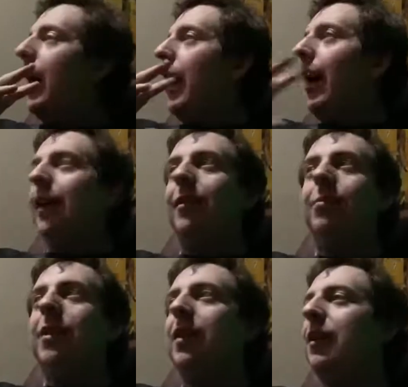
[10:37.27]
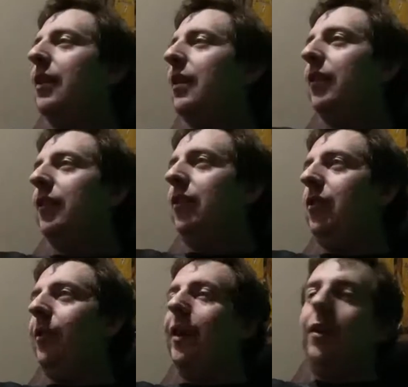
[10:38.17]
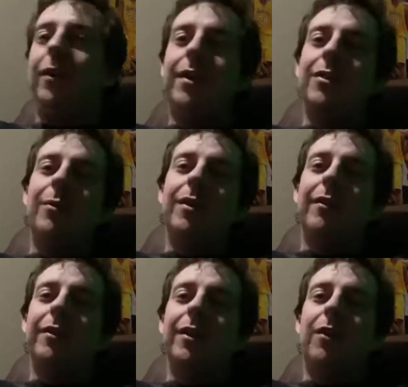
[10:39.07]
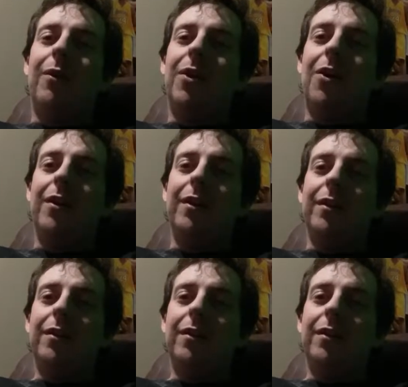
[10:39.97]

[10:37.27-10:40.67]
I have been going crazy with everything going on.